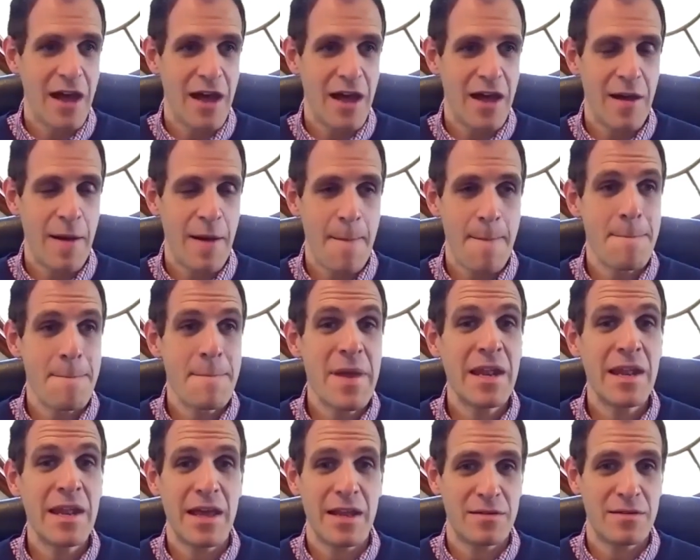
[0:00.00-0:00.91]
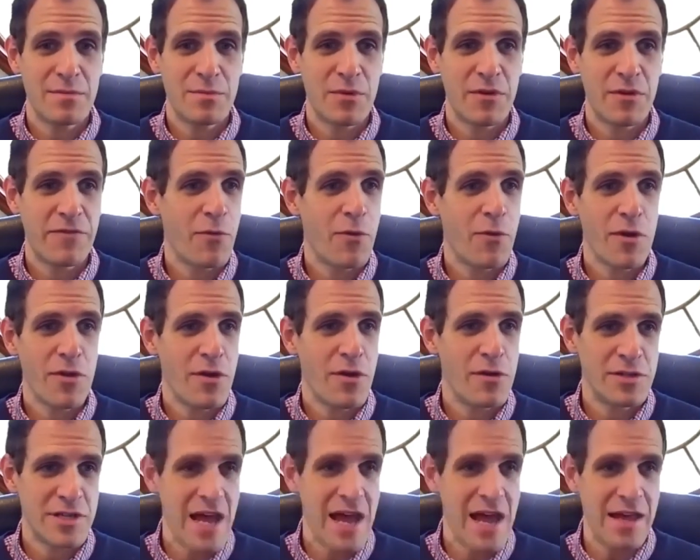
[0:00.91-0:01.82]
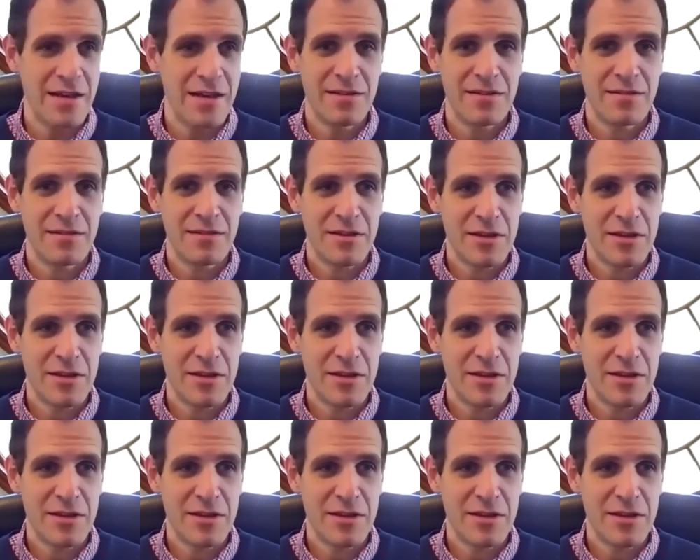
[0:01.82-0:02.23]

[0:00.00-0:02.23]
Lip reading: a minute before those end,